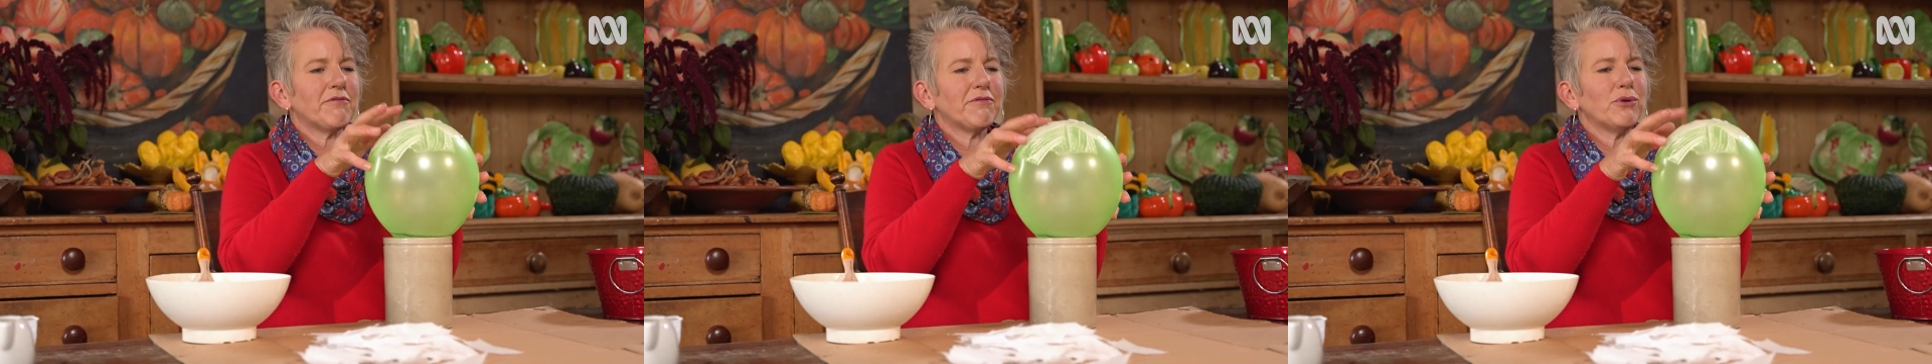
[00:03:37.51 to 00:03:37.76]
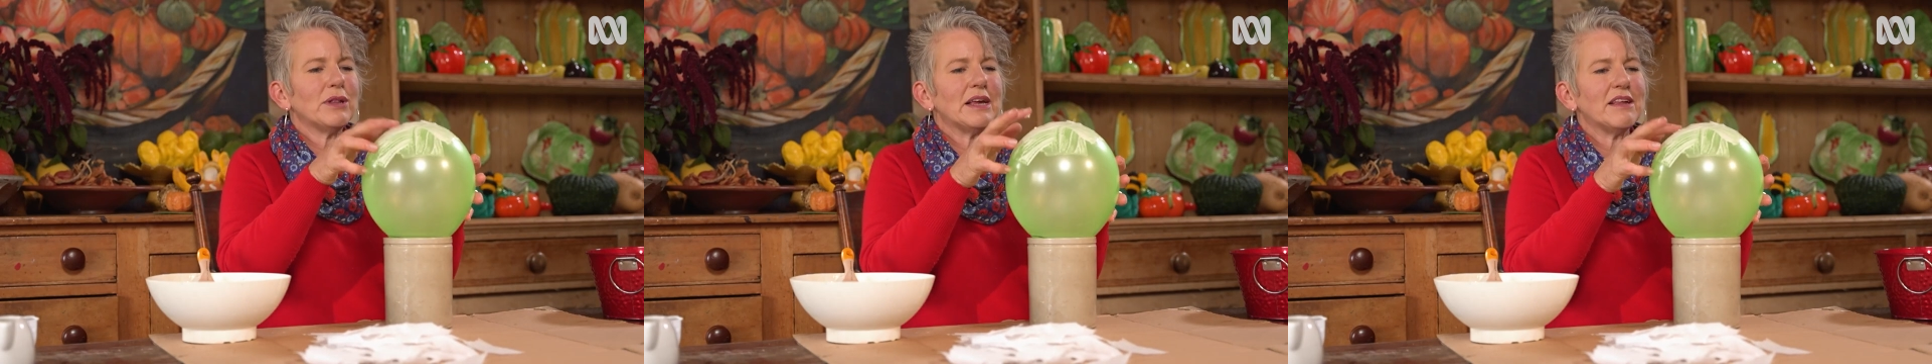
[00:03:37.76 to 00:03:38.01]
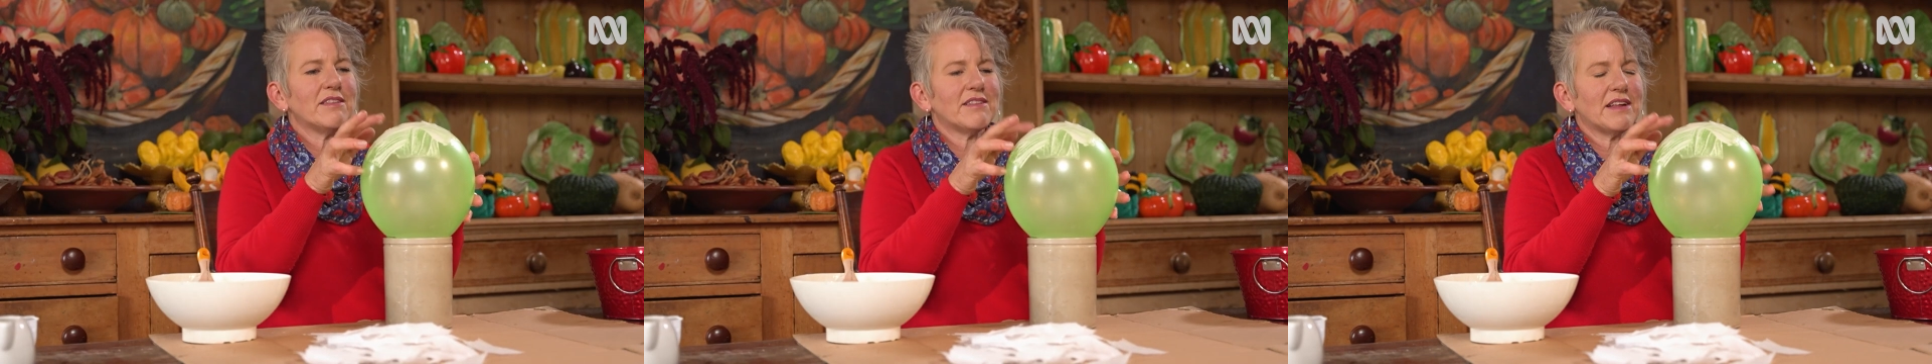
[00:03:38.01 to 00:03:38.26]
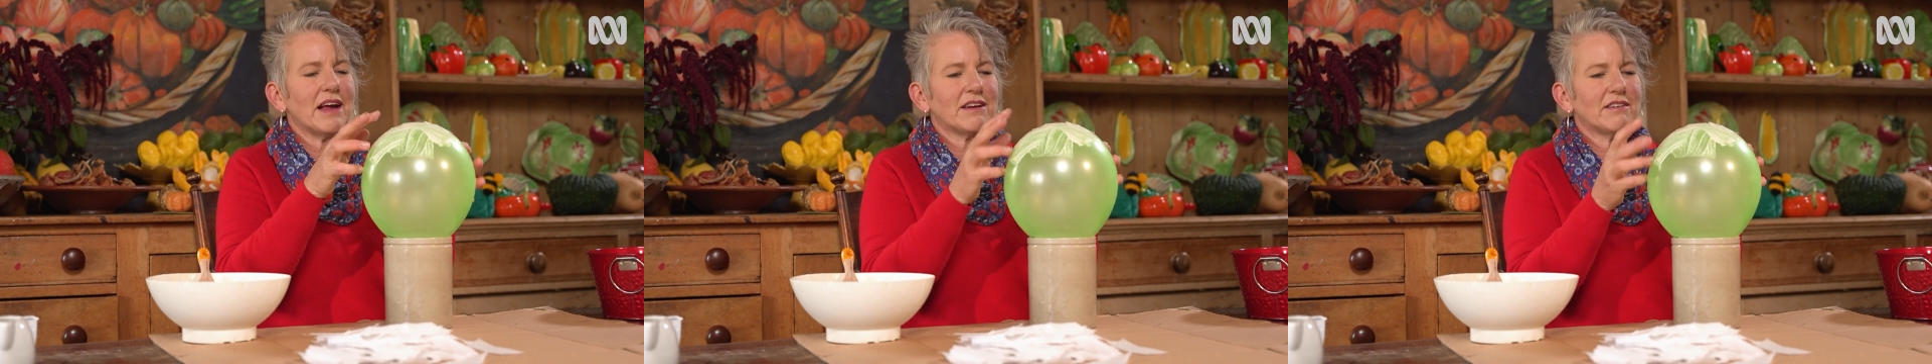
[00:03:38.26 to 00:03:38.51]
fully
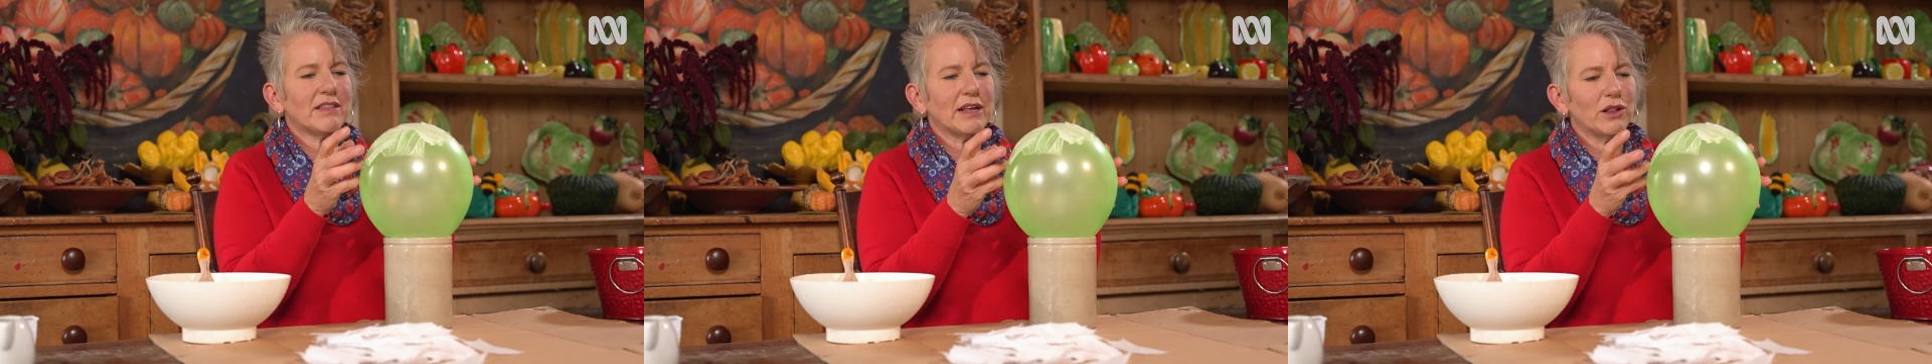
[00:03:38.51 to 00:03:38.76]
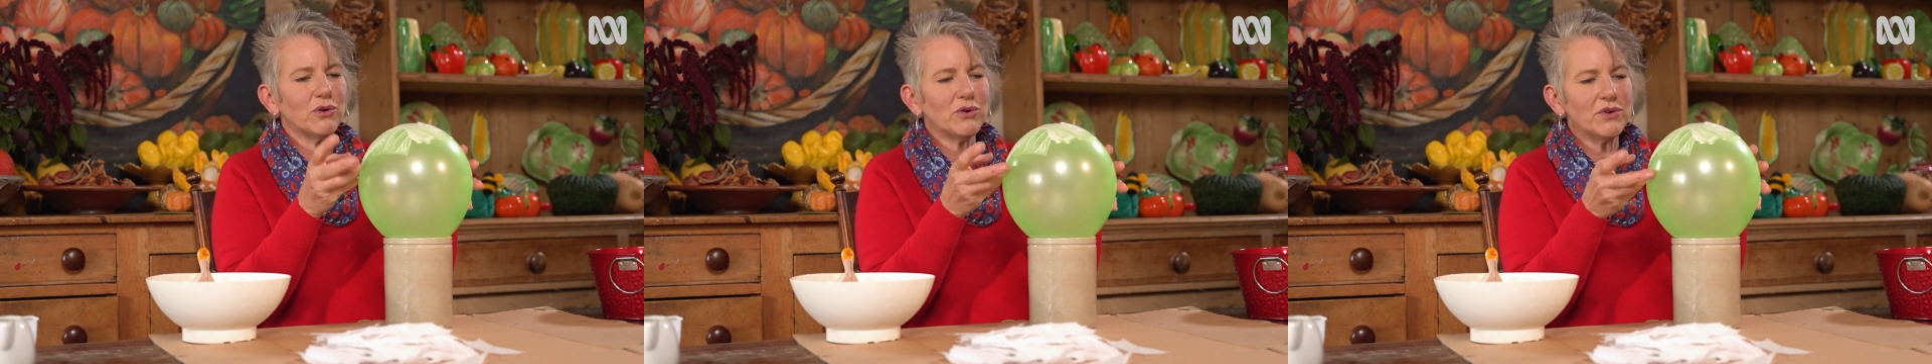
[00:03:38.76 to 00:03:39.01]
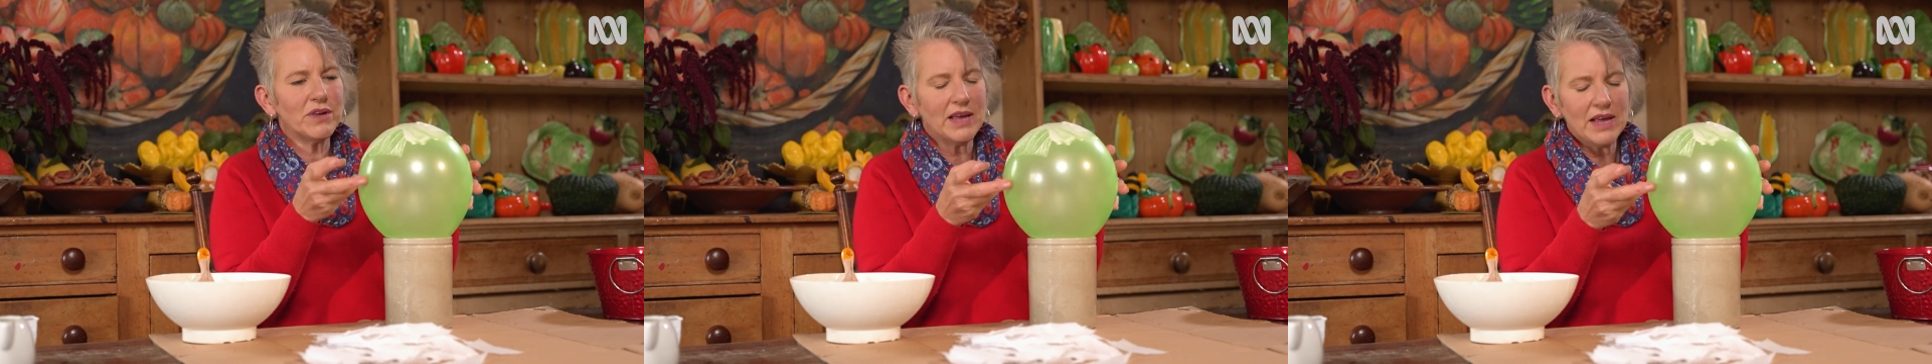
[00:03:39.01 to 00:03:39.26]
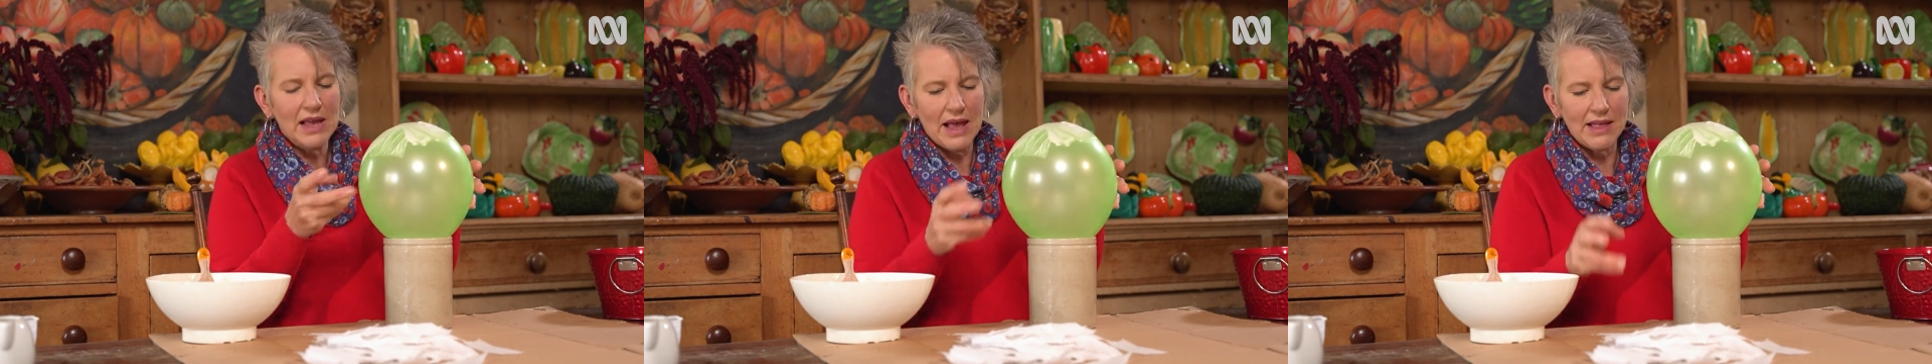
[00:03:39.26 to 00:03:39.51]
stuck to the glue,
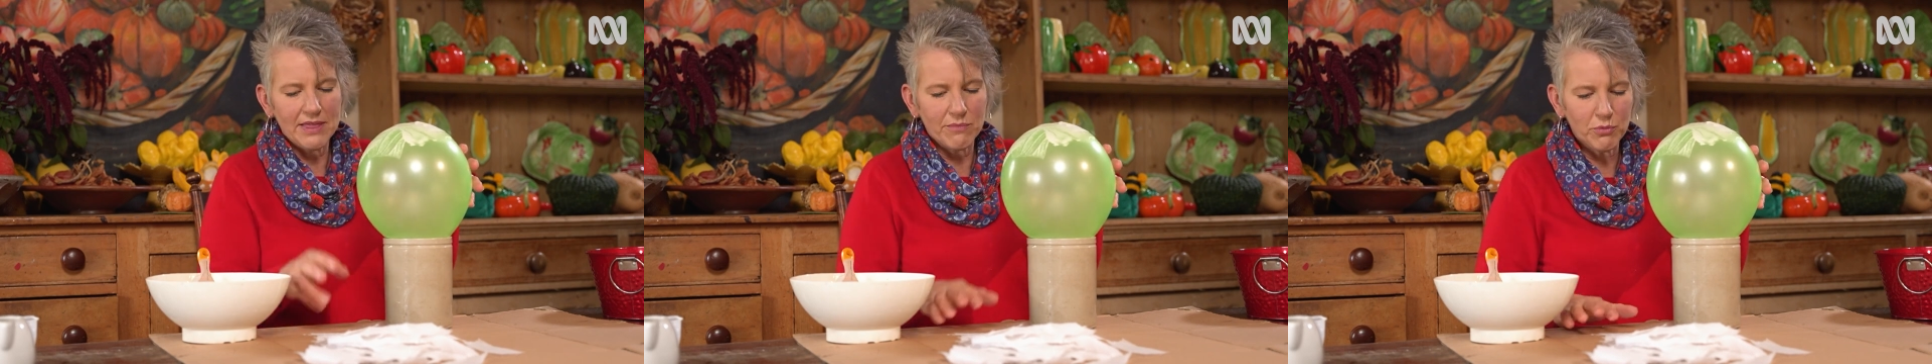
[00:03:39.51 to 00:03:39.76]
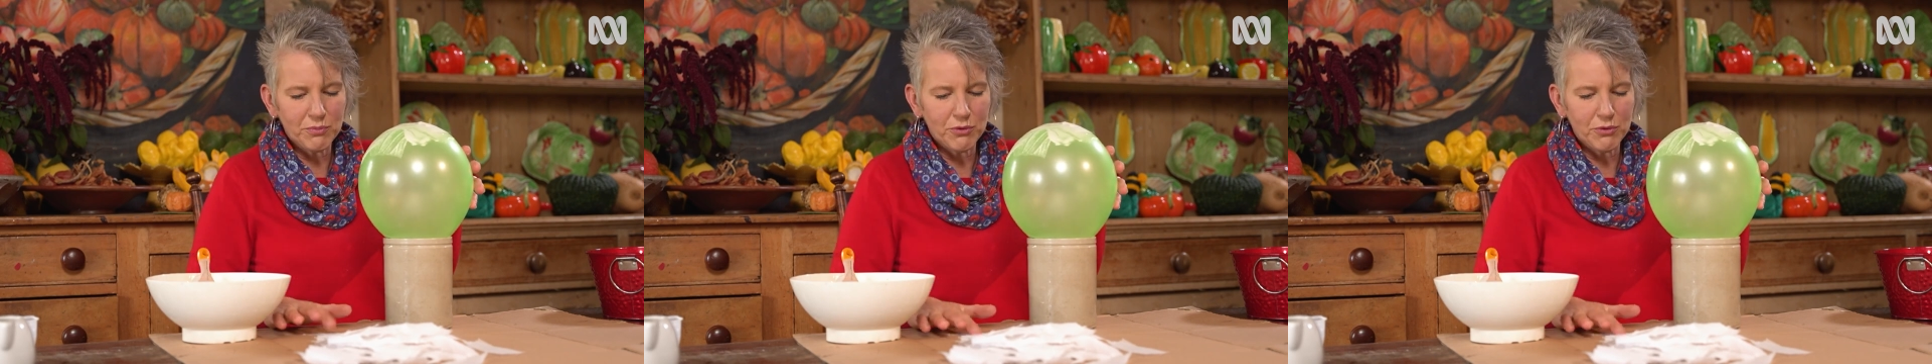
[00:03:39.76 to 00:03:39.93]
and then we'll